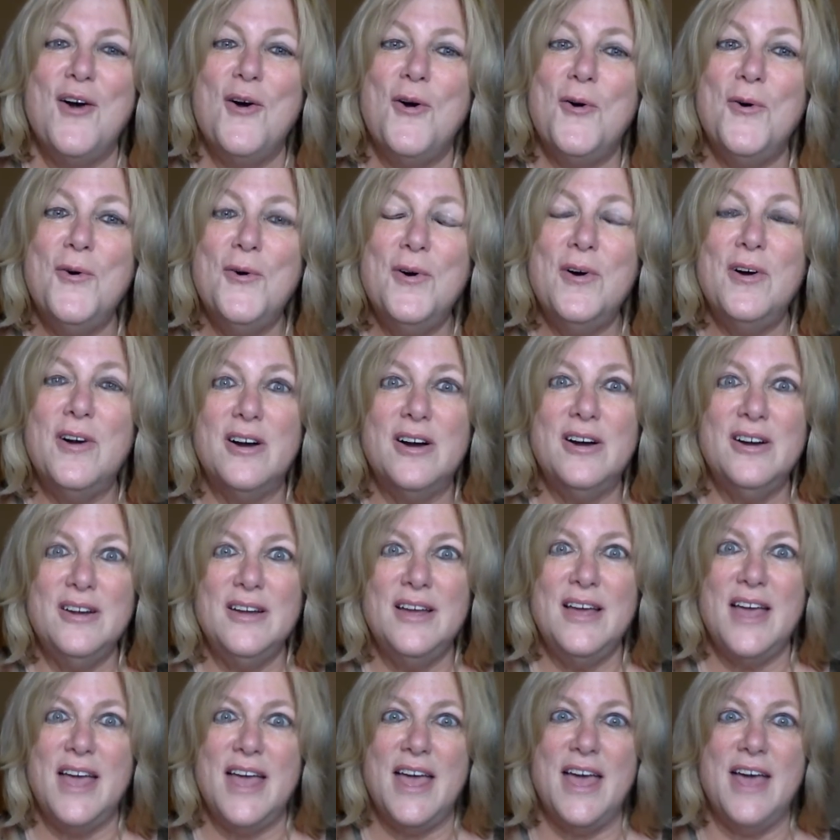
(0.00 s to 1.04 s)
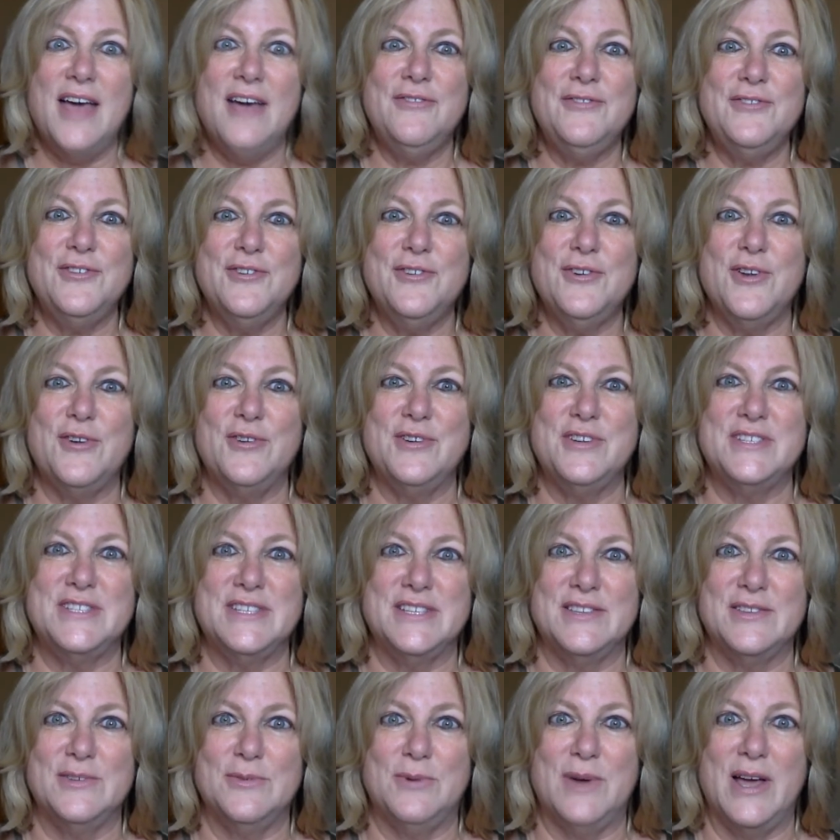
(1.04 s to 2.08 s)
Or after
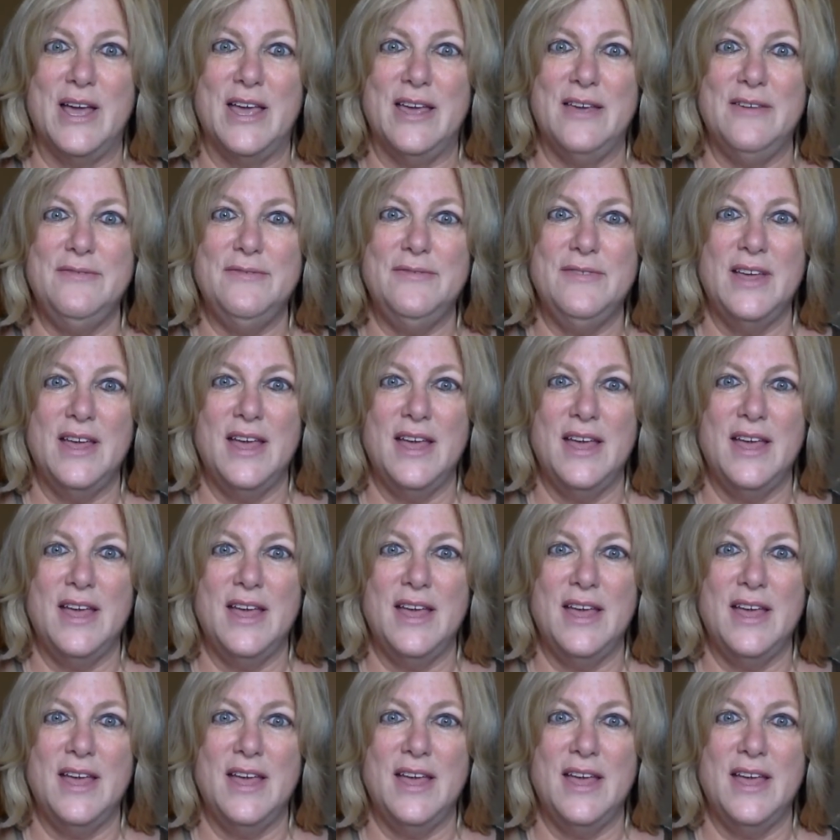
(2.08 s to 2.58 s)
noticing the wave,